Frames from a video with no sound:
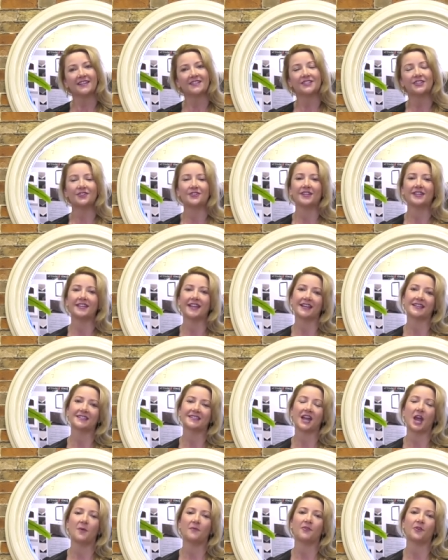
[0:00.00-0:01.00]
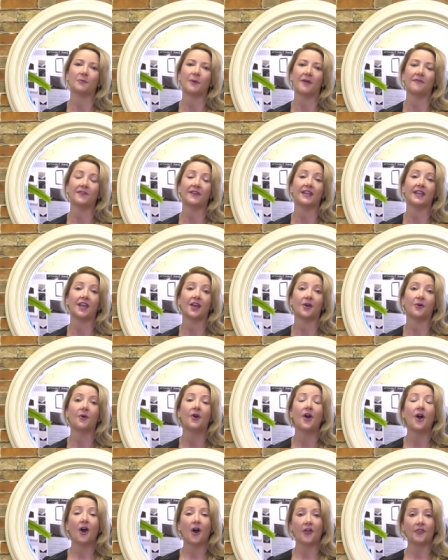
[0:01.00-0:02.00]
and tune in next time for my
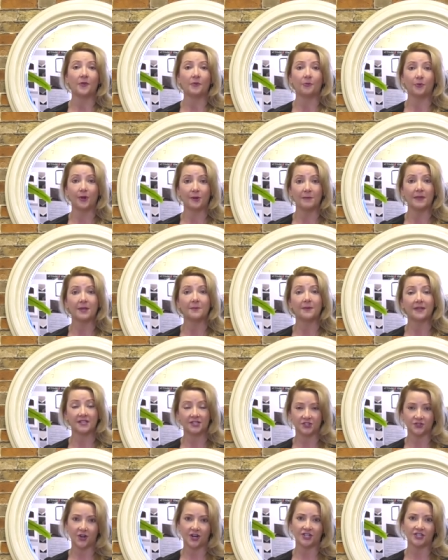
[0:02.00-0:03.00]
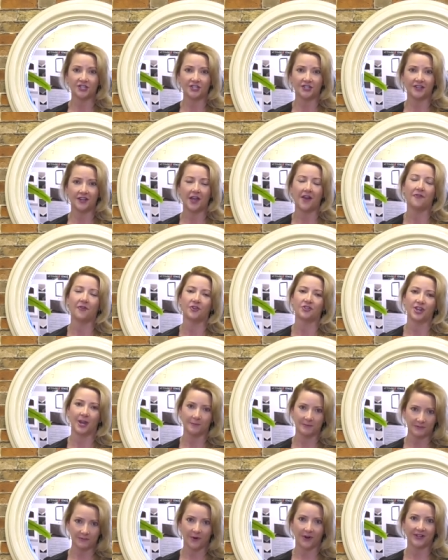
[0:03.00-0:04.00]
video on the premium construction of our
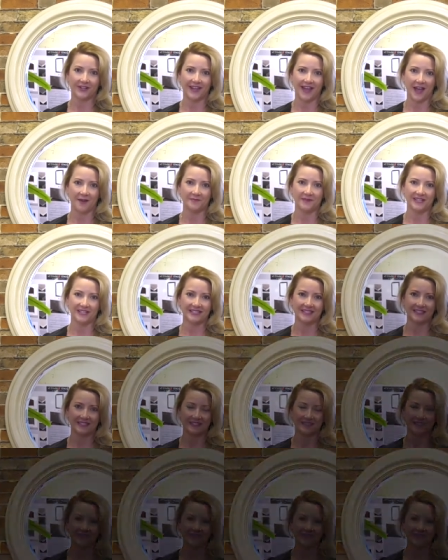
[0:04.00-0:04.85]
James Martin cabinets.